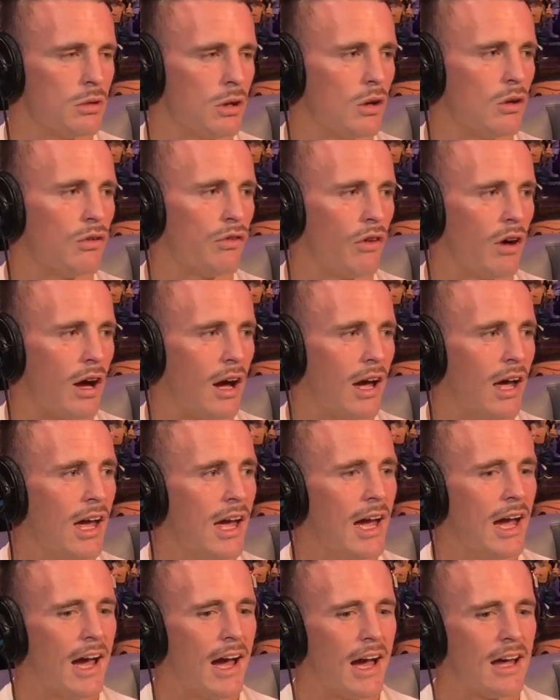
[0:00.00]
notice fight.
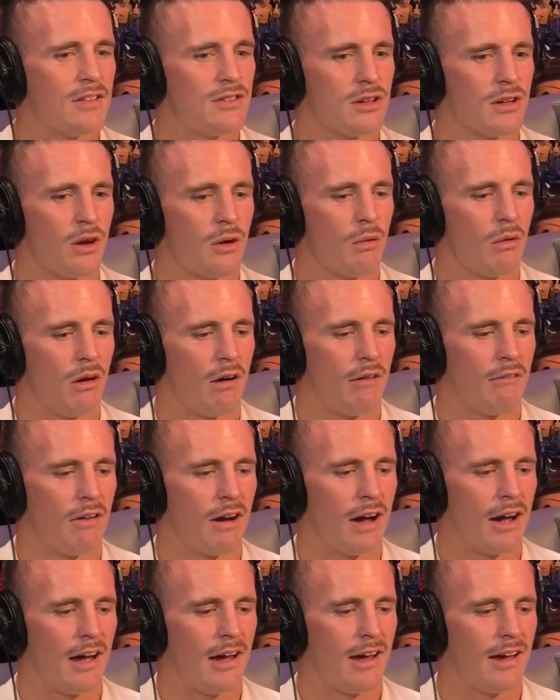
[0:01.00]
And you know what?
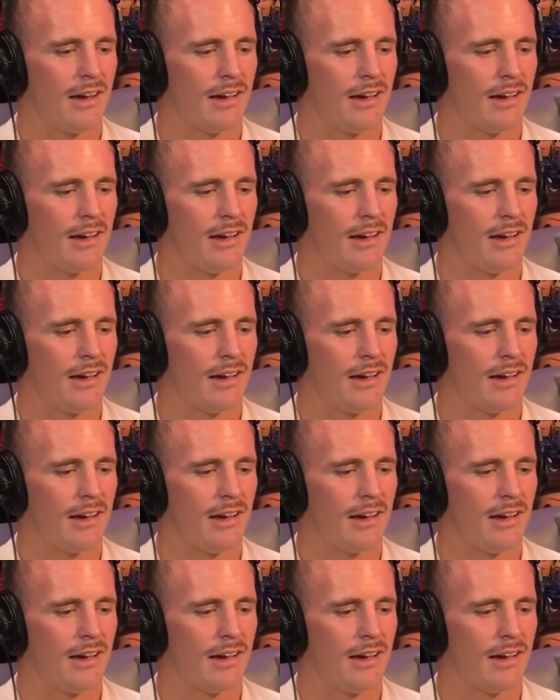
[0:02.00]
Right,